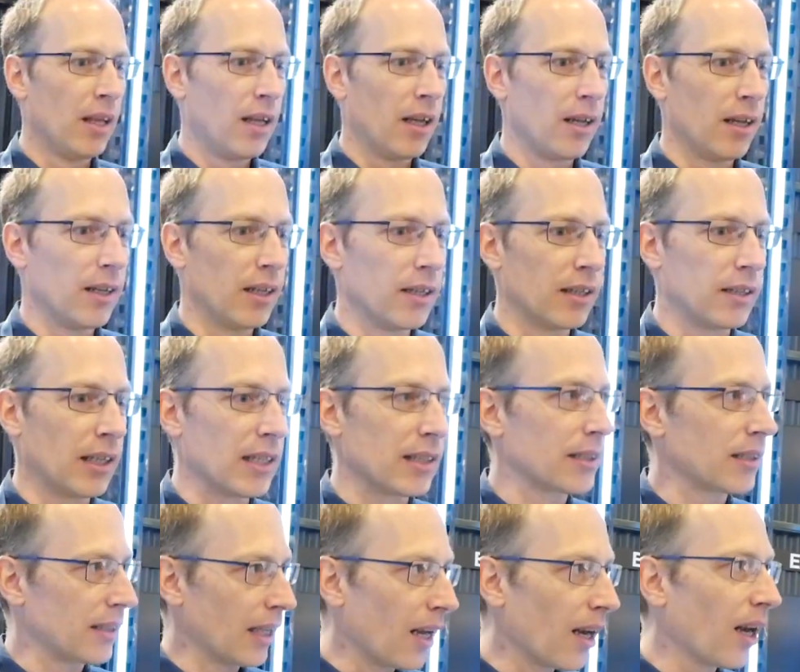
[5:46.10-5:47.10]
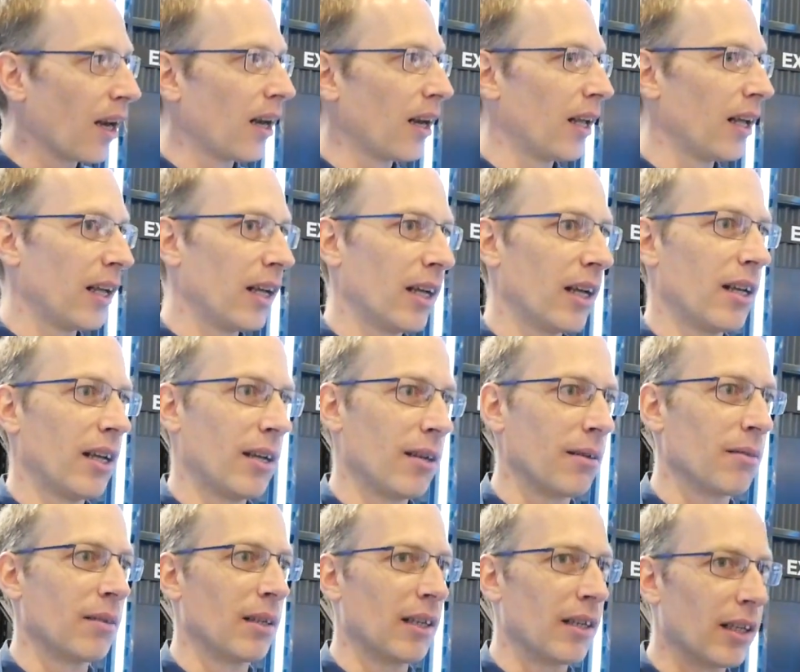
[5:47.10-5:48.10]
Uh, there's still uh,
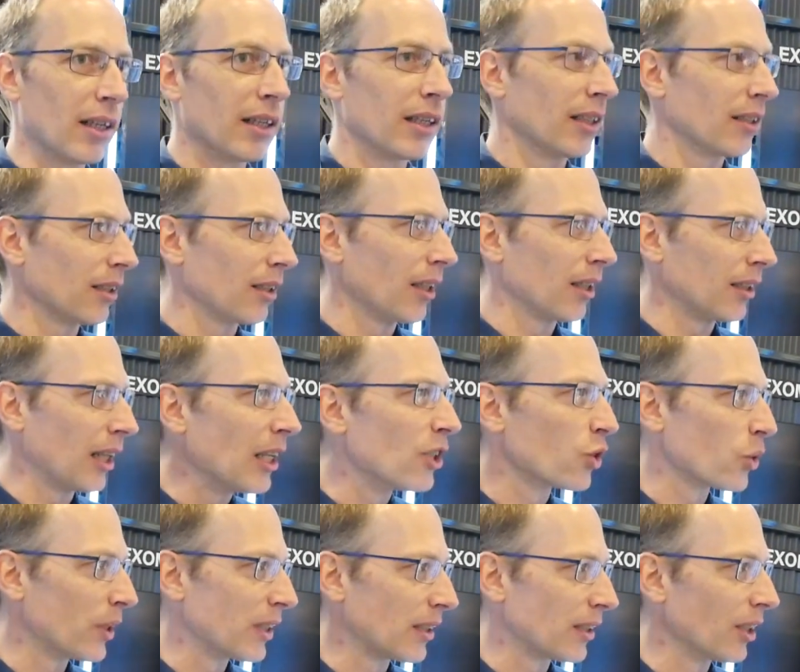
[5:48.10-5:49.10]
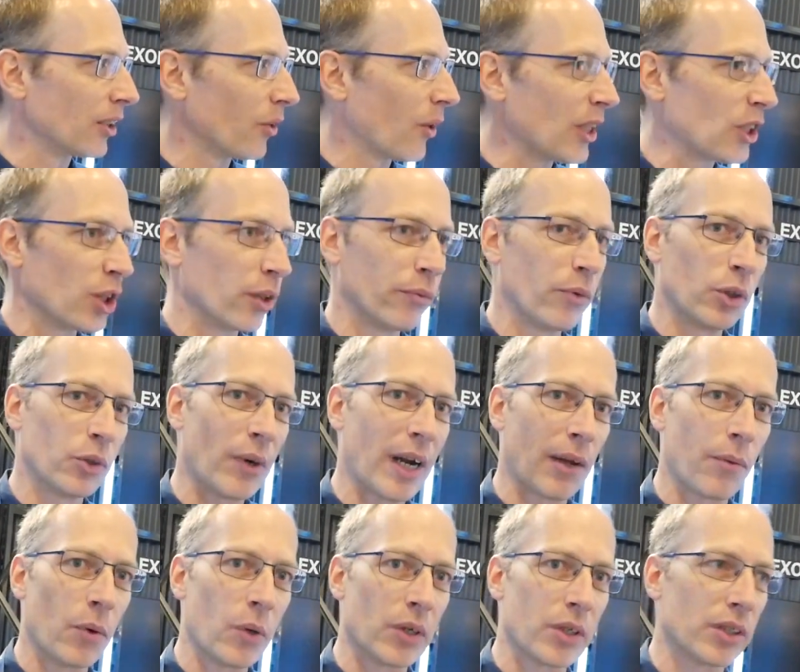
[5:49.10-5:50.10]
a, a, dangerous situation for
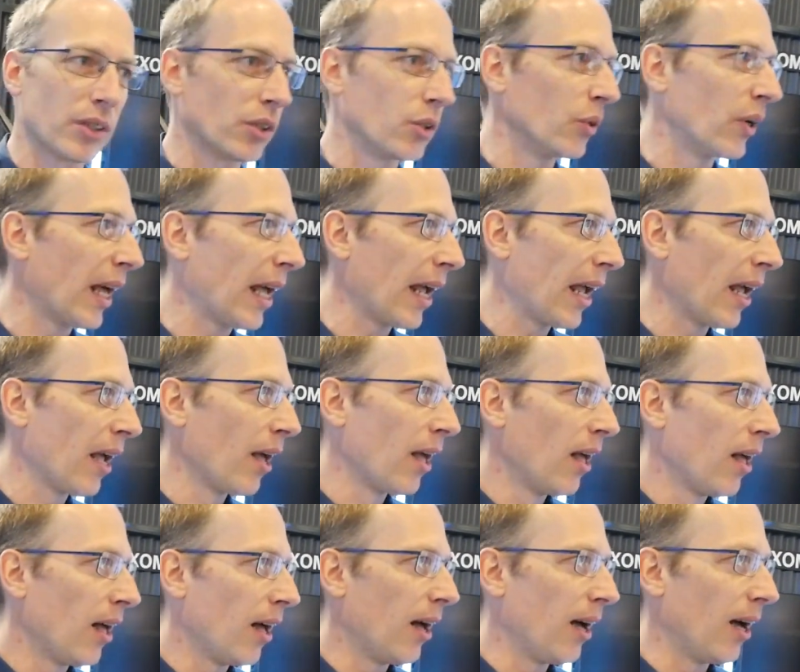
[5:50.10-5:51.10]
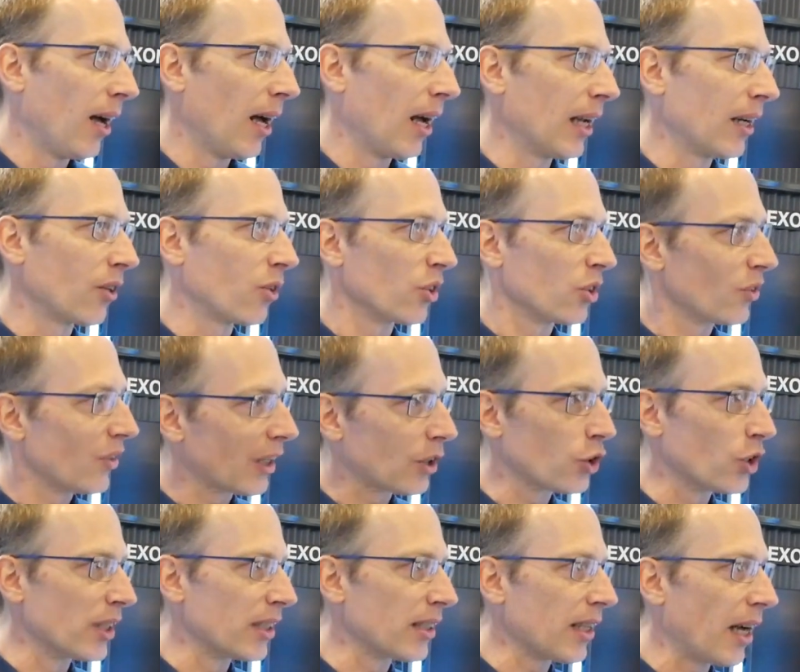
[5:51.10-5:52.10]
track workers today uh, in
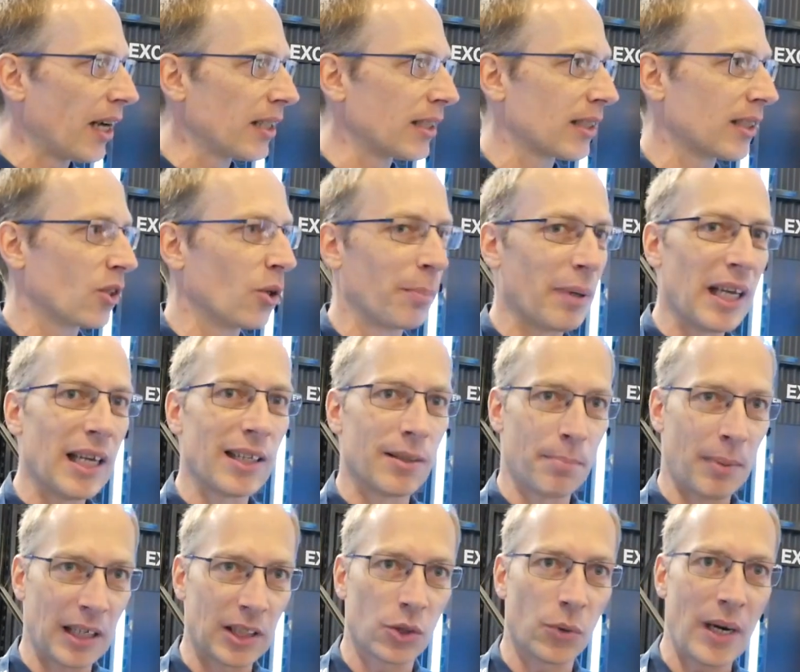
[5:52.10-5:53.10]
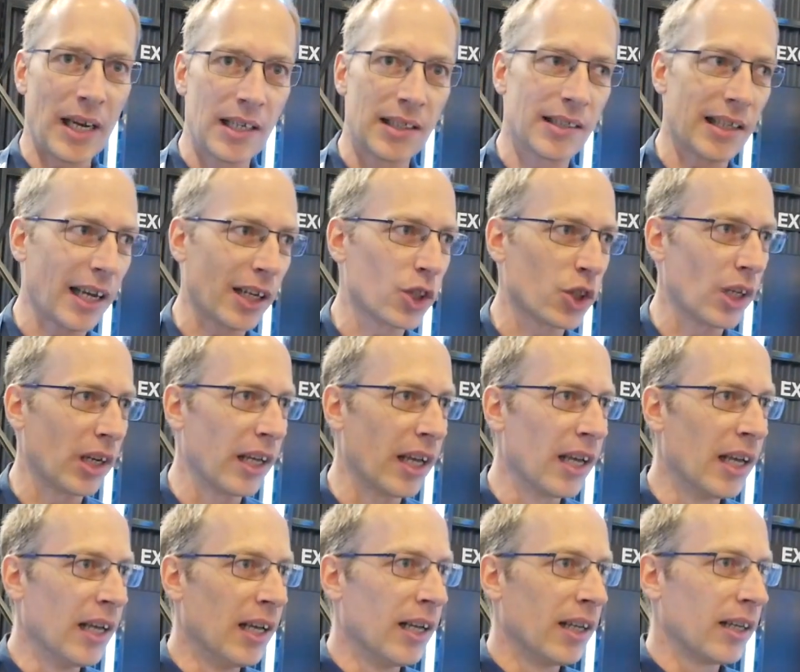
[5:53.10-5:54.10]
construction sites to be hit by trains actually.
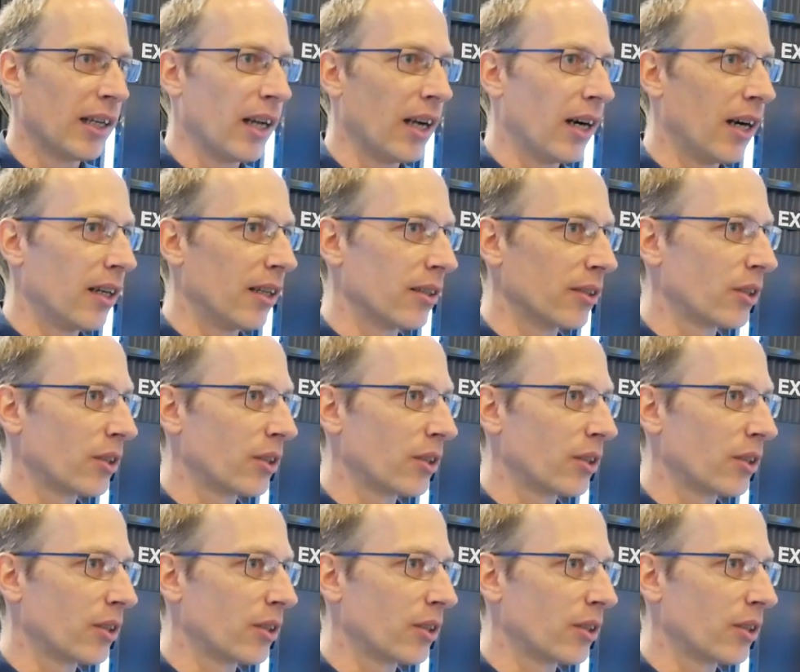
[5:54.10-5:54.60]
There are